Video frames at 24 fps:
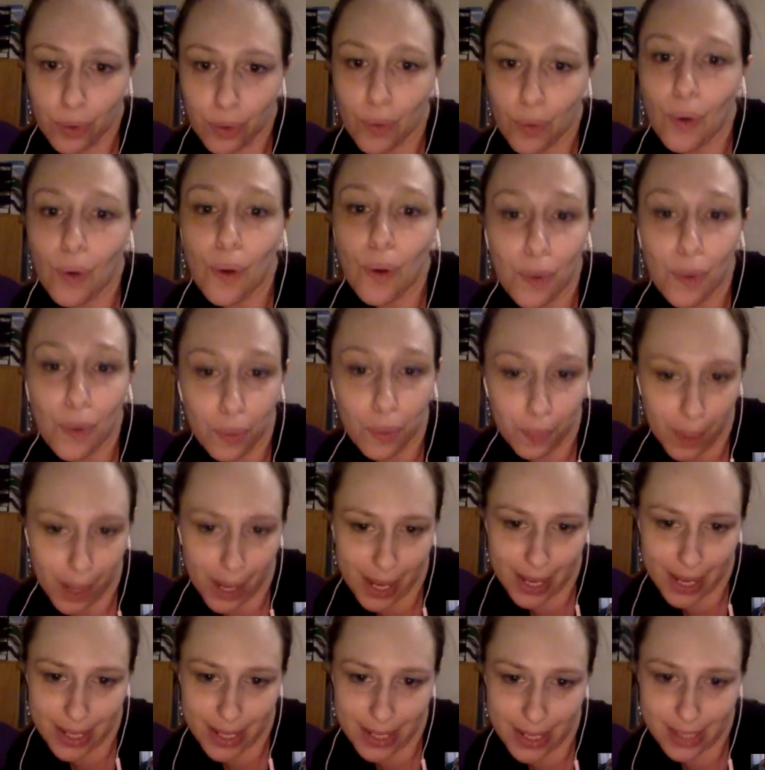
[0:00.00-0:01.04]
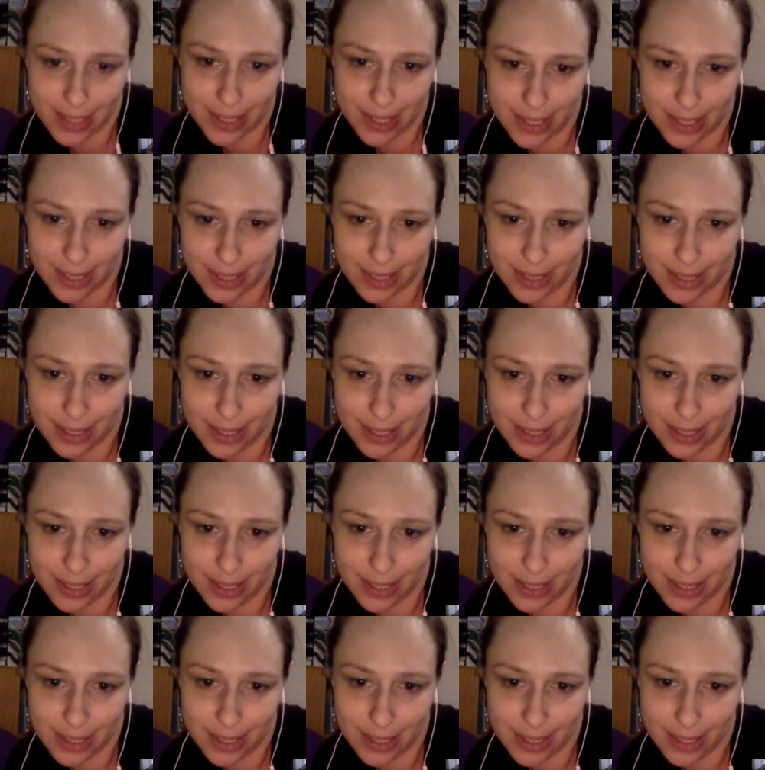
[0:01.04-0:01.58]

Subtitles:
always.